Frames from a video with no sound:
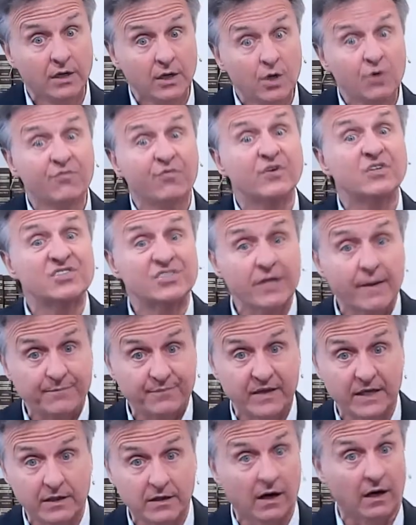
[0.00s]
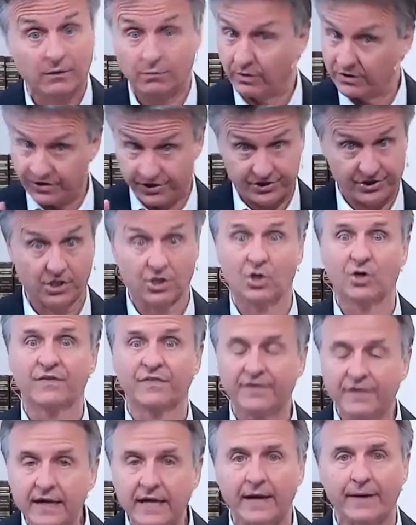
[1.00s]
for something good, which is a good
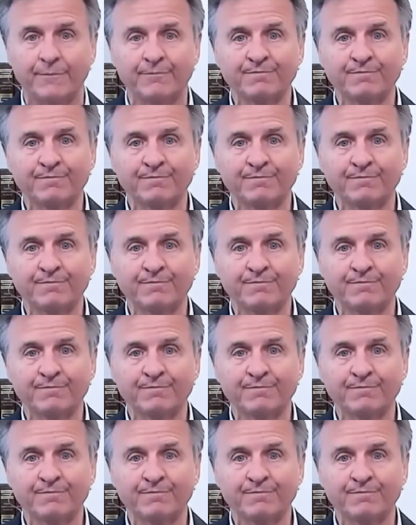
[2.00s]
thing.